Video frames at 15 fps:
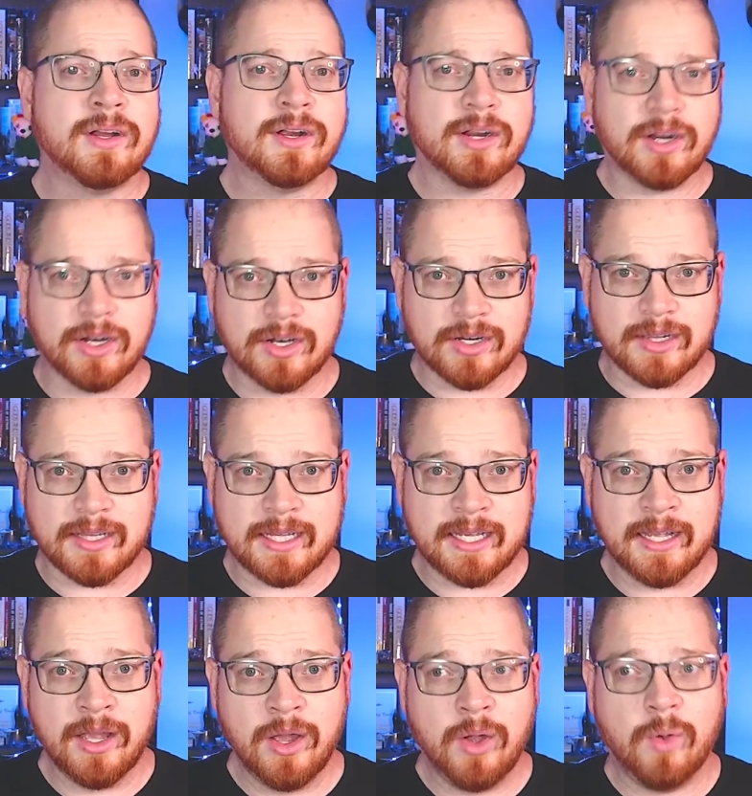
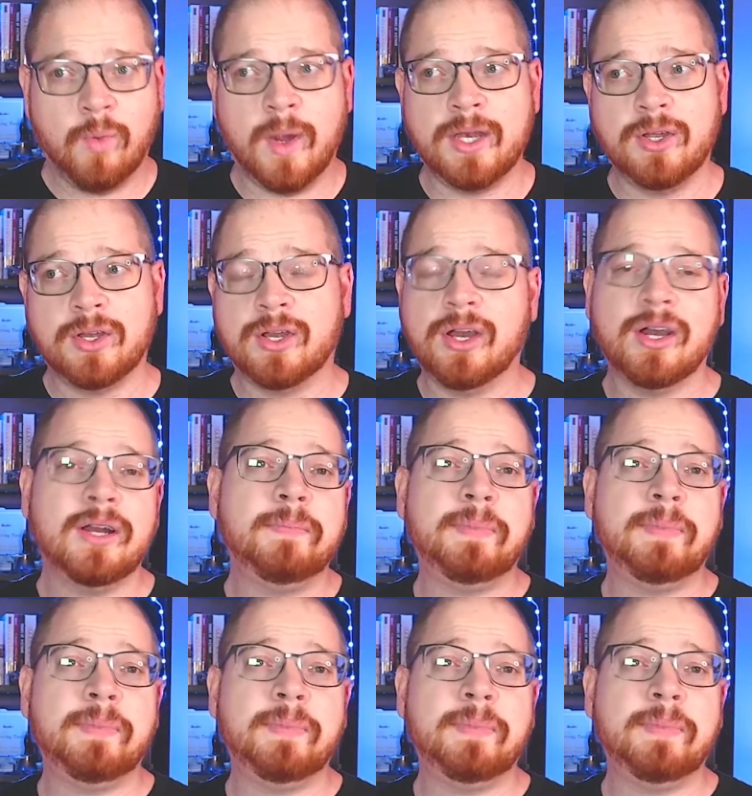early when you could